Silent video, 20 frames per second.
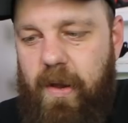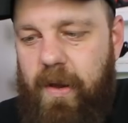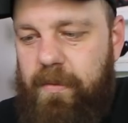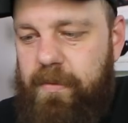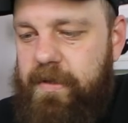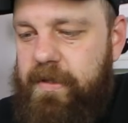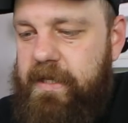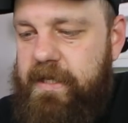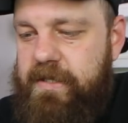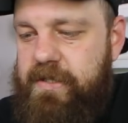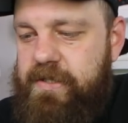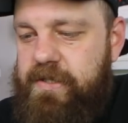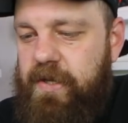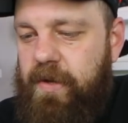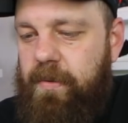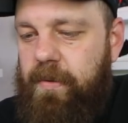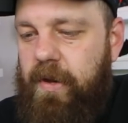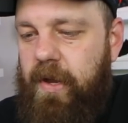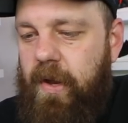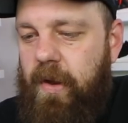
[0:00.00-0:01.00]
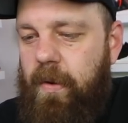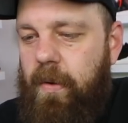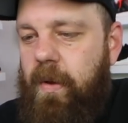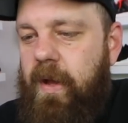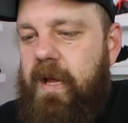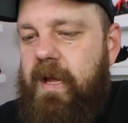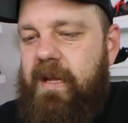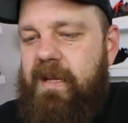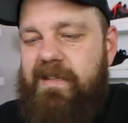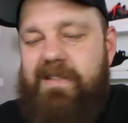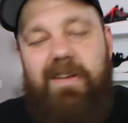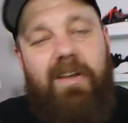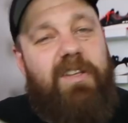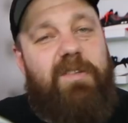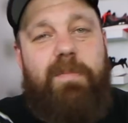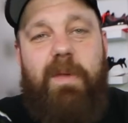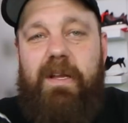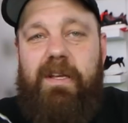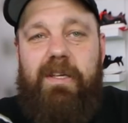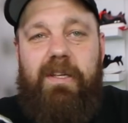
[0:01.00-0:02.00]
I really just don't know. It's all
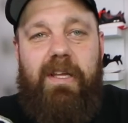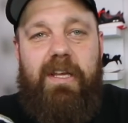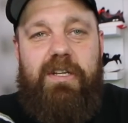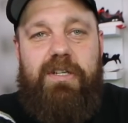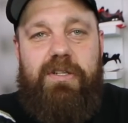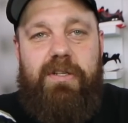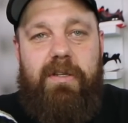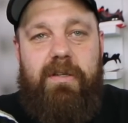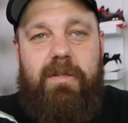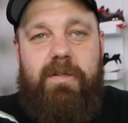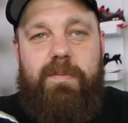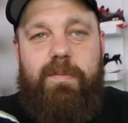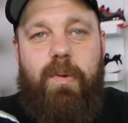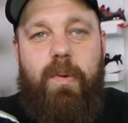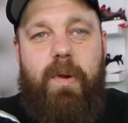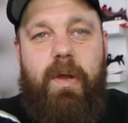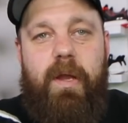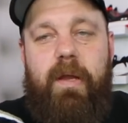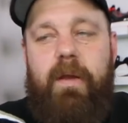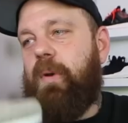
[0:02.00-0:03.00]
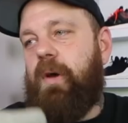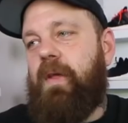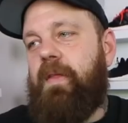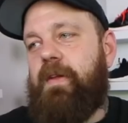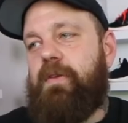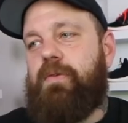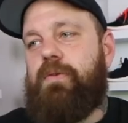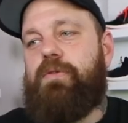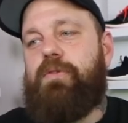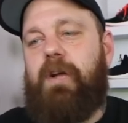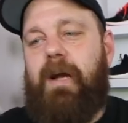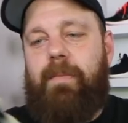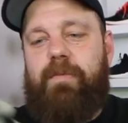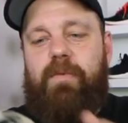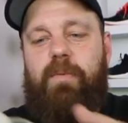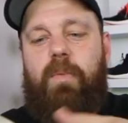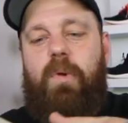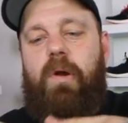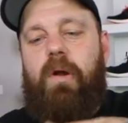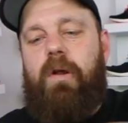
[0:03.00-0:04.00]
speculation at this point, but they do drop
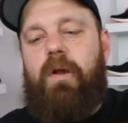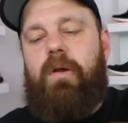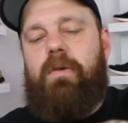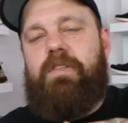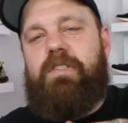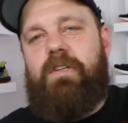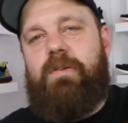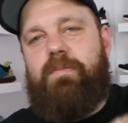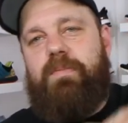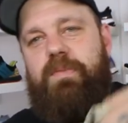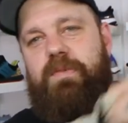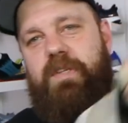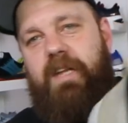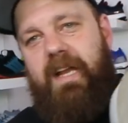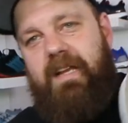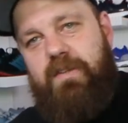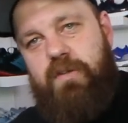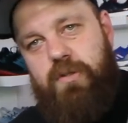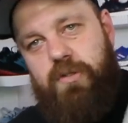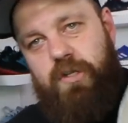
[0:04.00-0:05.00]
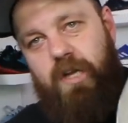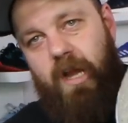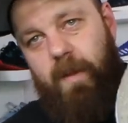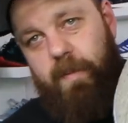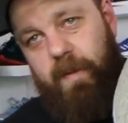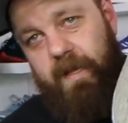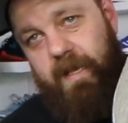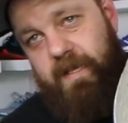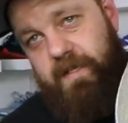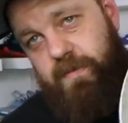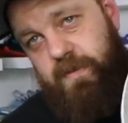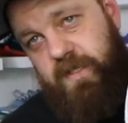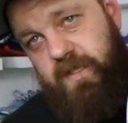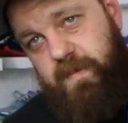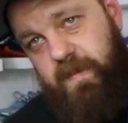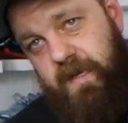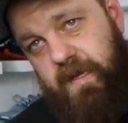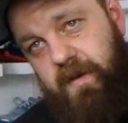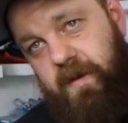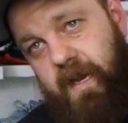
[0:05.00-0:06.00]
tomorrow. Some sites are dropping as we
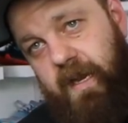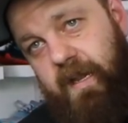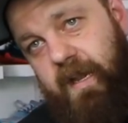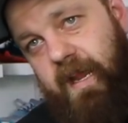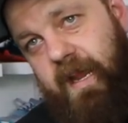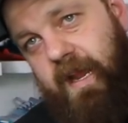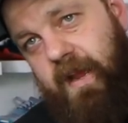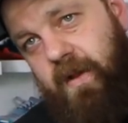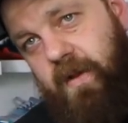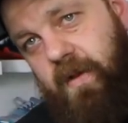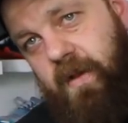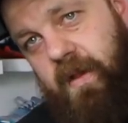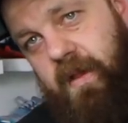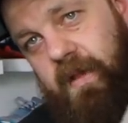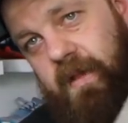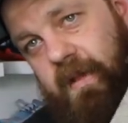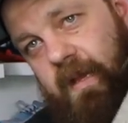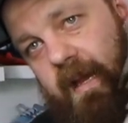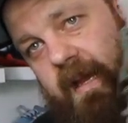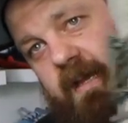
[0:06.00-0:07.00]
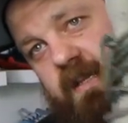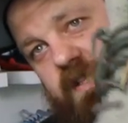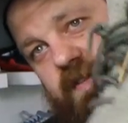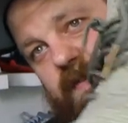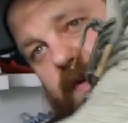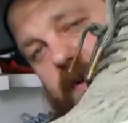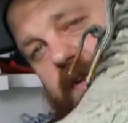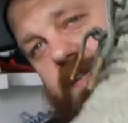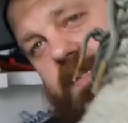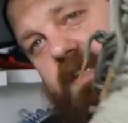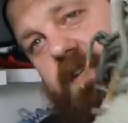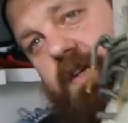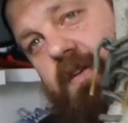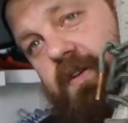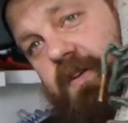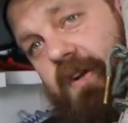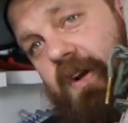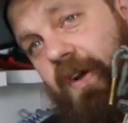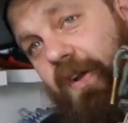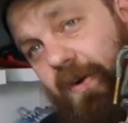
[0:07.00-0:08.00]
speak right now. And as far as the
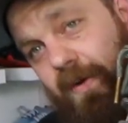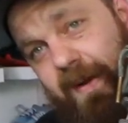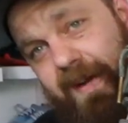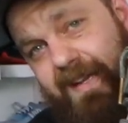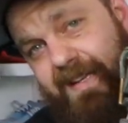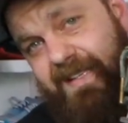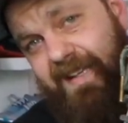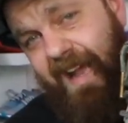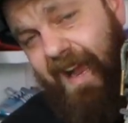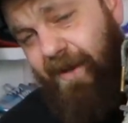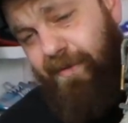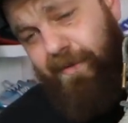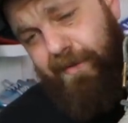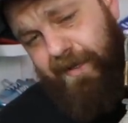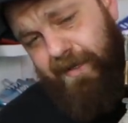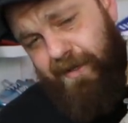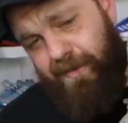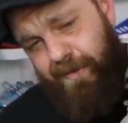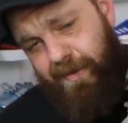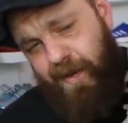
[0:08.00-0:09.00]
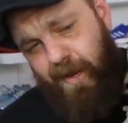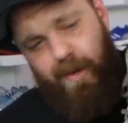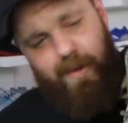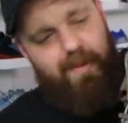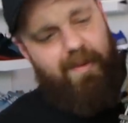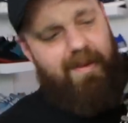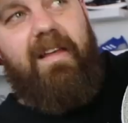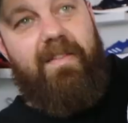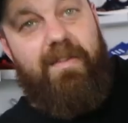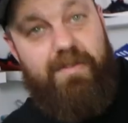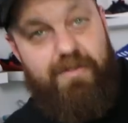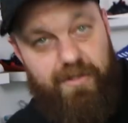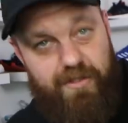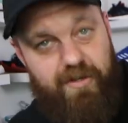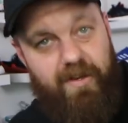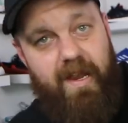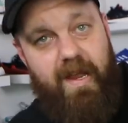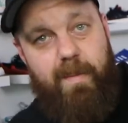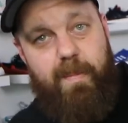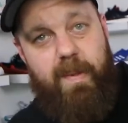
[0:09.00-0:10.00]
other colorways, I really don't know. There's a
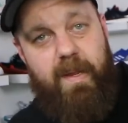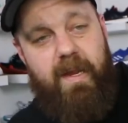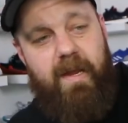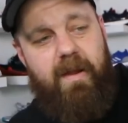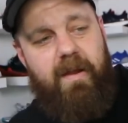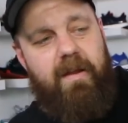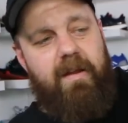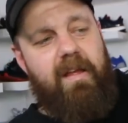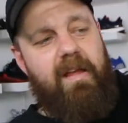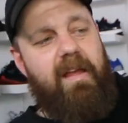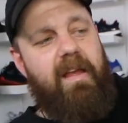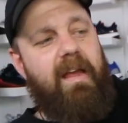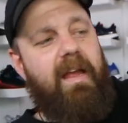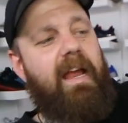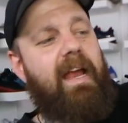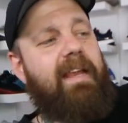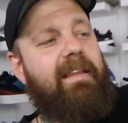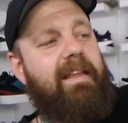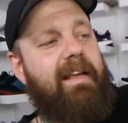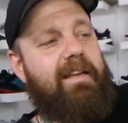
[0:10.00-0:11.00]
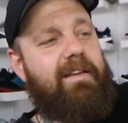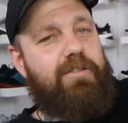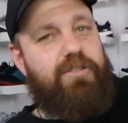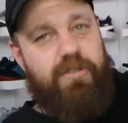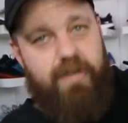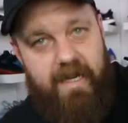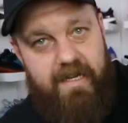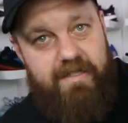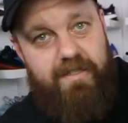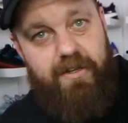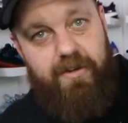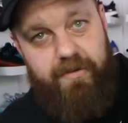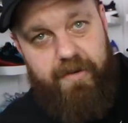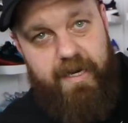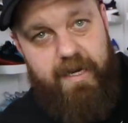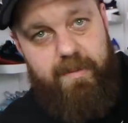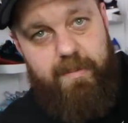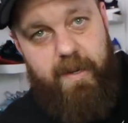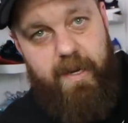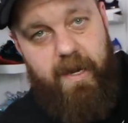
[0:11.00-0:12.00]
gray pair, and like a trace
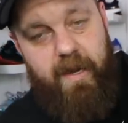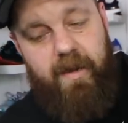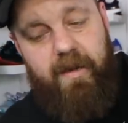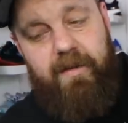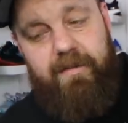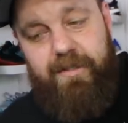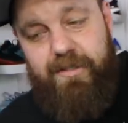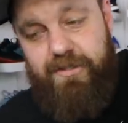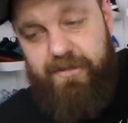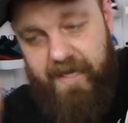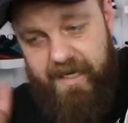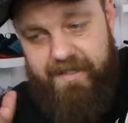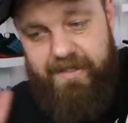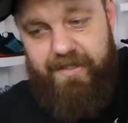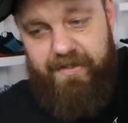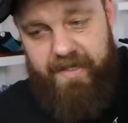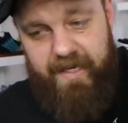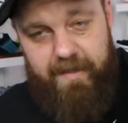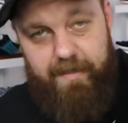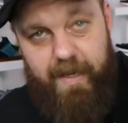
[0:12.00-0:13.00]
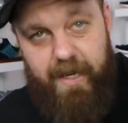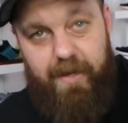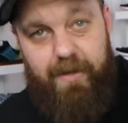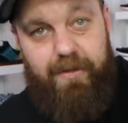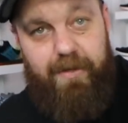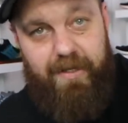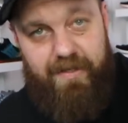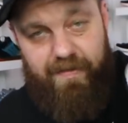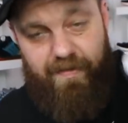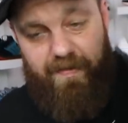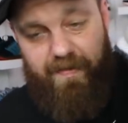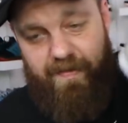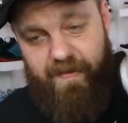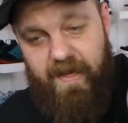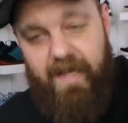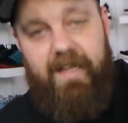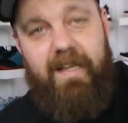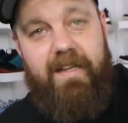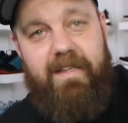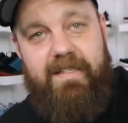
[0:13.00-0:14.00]
green pair. The trace green pair looks
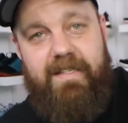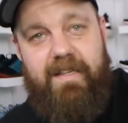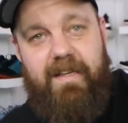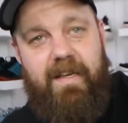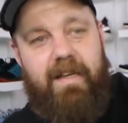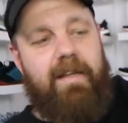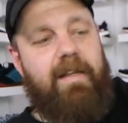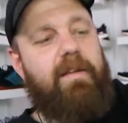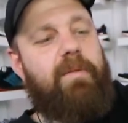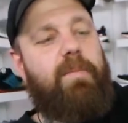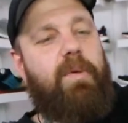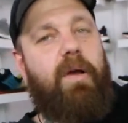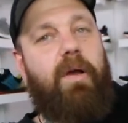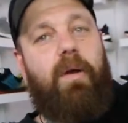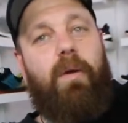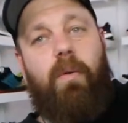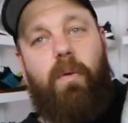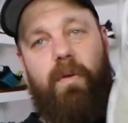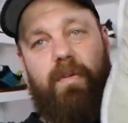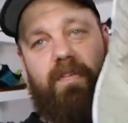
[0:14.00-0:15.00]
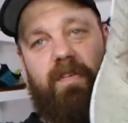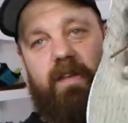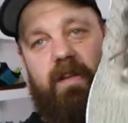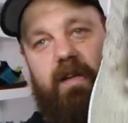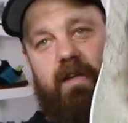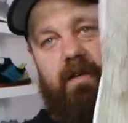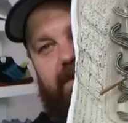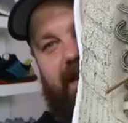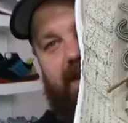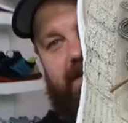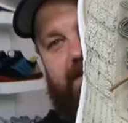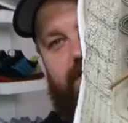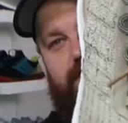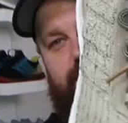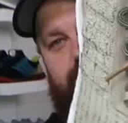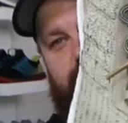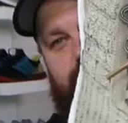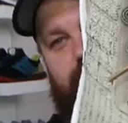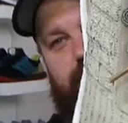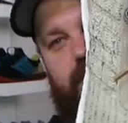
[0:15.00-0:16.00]
fucking sick, but we'll see. That's the
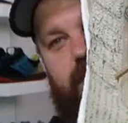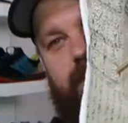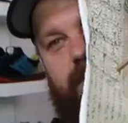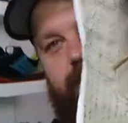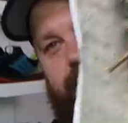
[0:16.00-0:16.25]
shoe